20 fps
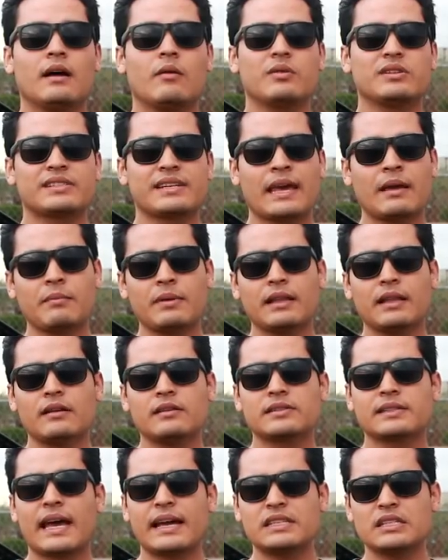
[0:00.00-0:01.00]
which can be a
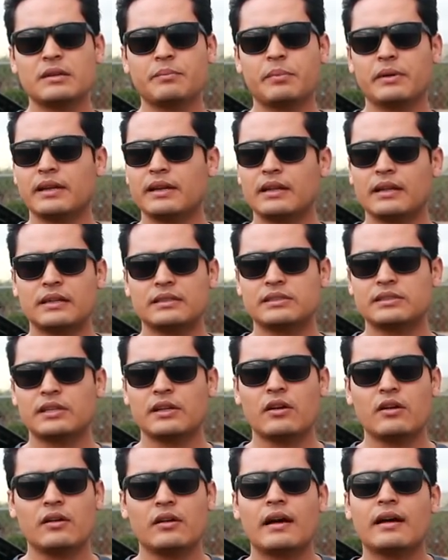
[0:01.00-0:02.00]
little sketchy, but it's
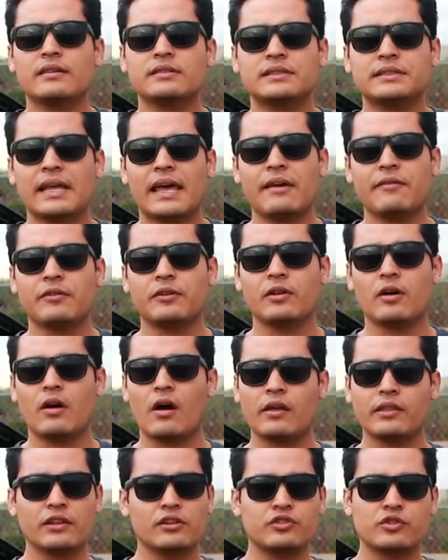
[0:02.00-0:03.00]
still safe, you know,
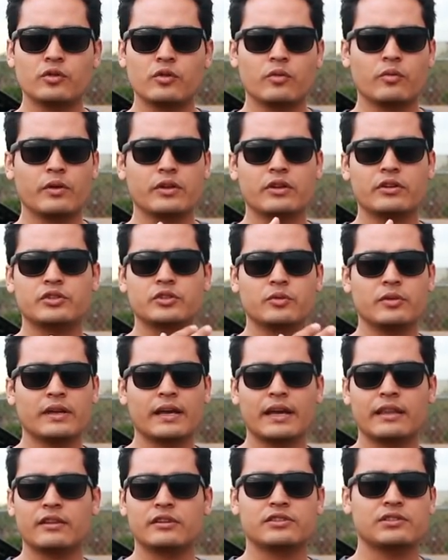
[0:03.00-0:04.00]
on the tune when you're
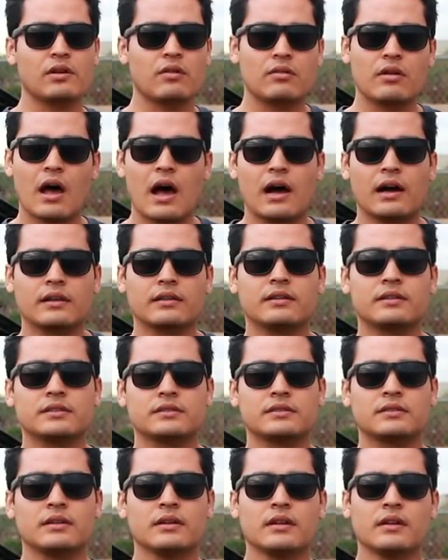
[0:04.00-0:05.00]
tuning it. There's no knock,
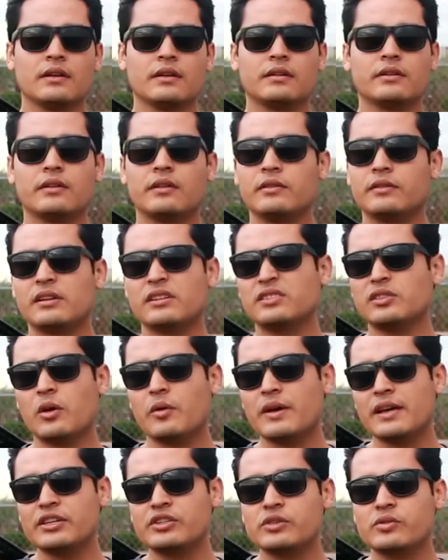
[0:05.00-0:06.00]
there's
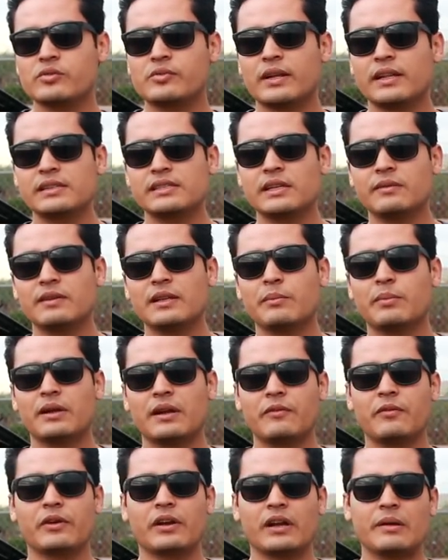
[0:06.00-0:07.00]
no issues relatively, but
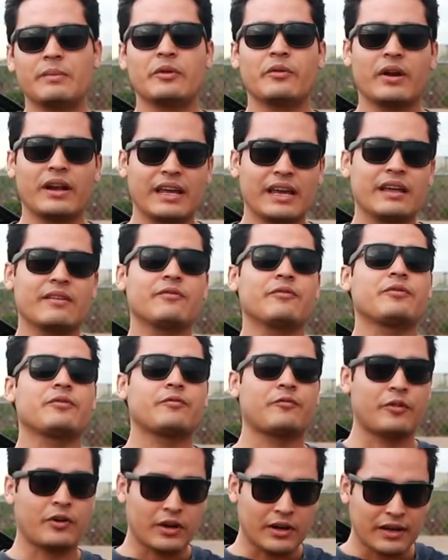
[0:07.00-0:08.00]
if you're going to be running it
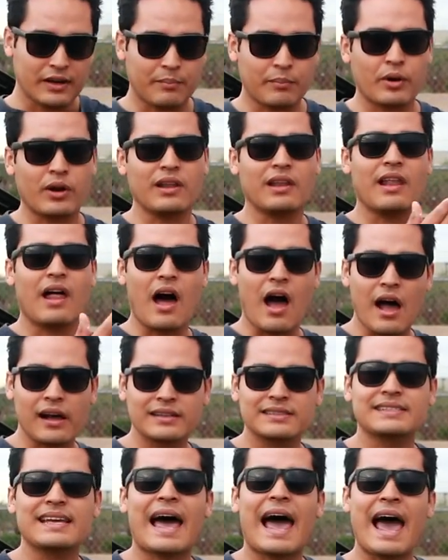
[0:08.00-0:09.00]
for a
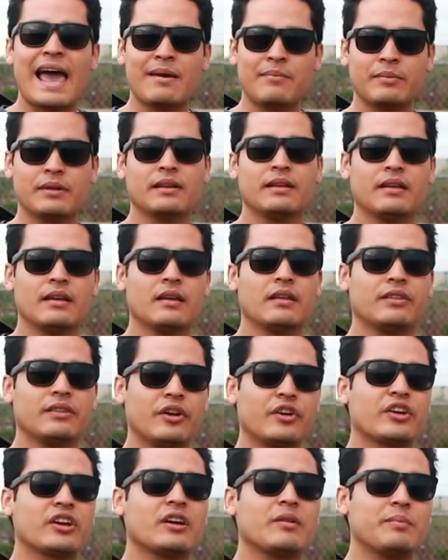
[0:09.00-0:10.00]
prolonged time,
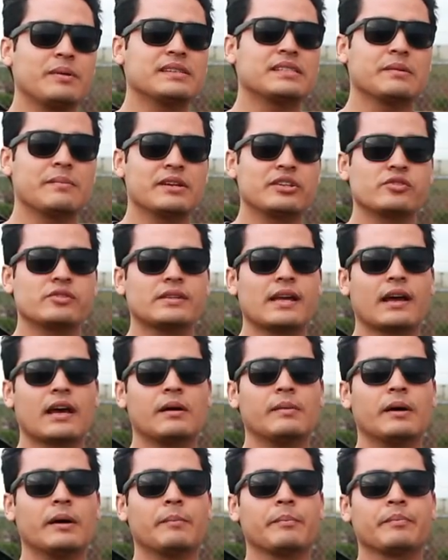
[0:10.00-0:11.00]
there could be some issues that
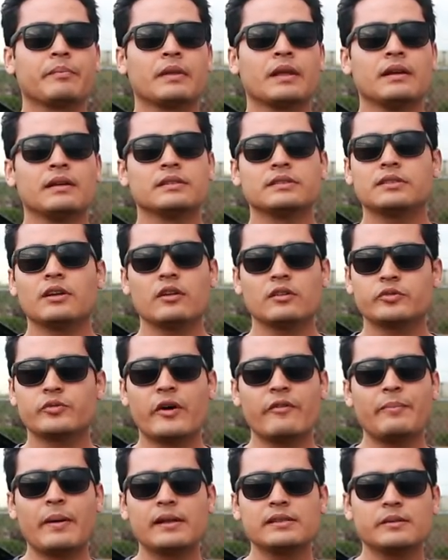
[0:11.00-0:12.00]
come up. So
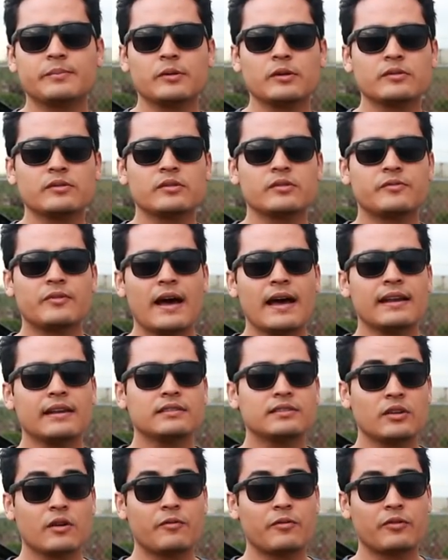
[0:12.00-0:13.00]
12 pounds of boost was fine.
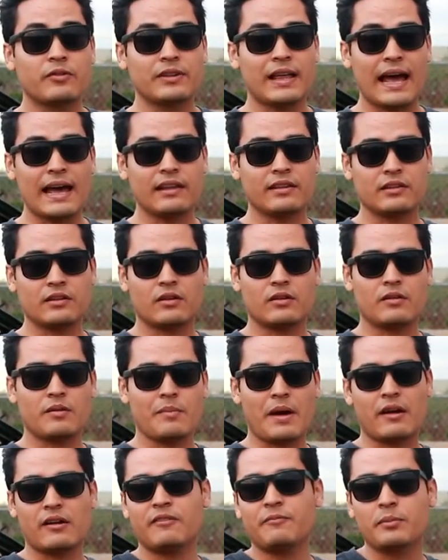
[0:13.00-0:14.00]
So for that, you know,
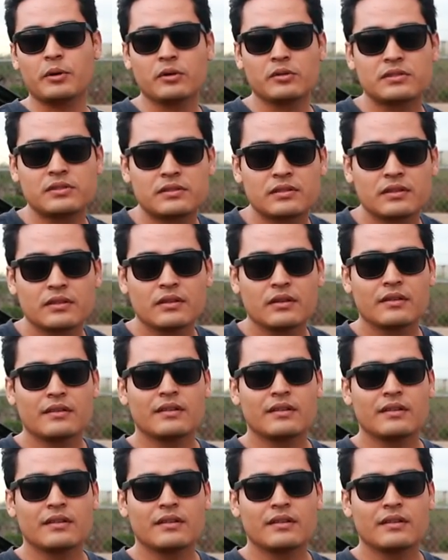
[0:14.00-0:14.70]
amount of boost